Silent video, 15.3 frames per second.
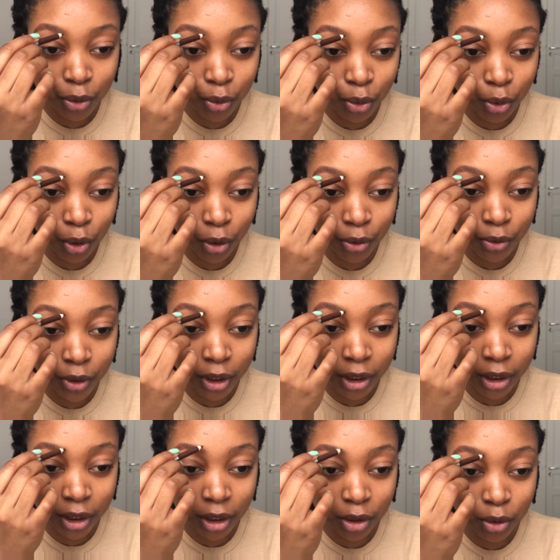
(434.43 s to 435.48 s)
You don't
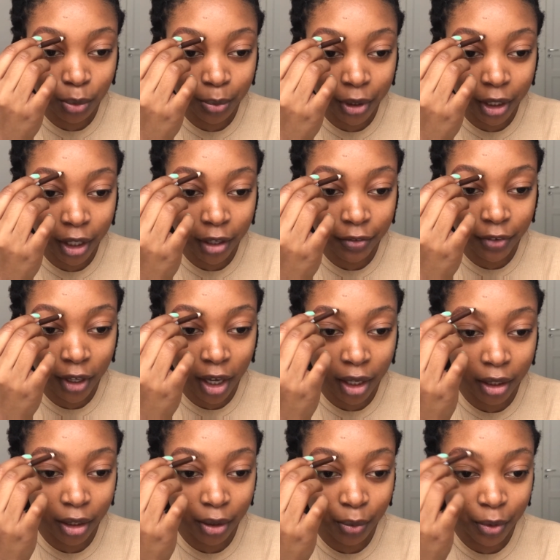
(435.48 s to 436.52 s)
really need to be
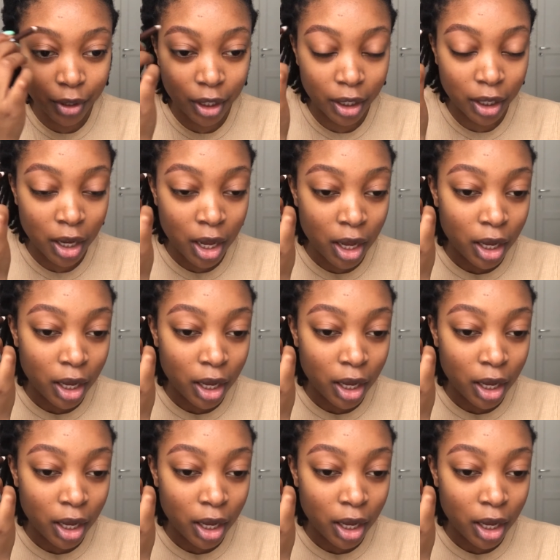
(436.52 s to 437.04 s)
heavy-handed with it.